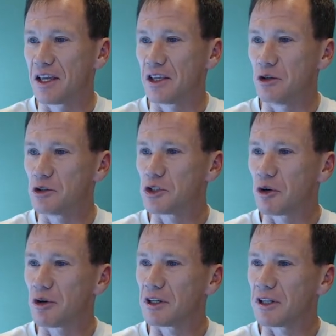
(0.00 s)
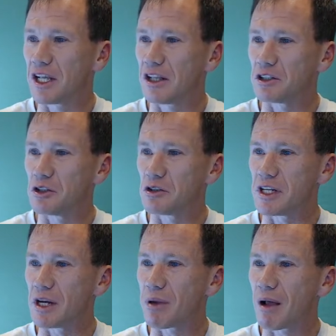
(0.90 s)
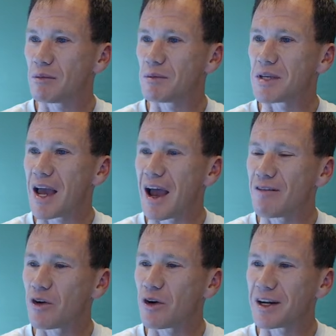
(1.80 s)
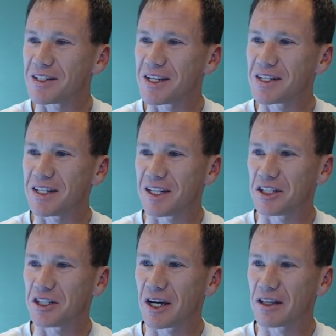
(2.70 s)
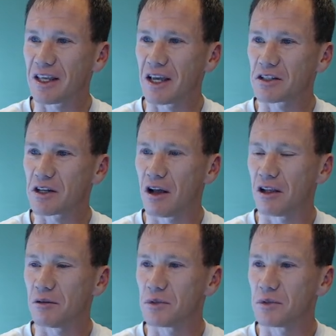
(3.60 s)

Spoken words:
Use zoning or legal issues. Any problems ever existing? Check the yes column.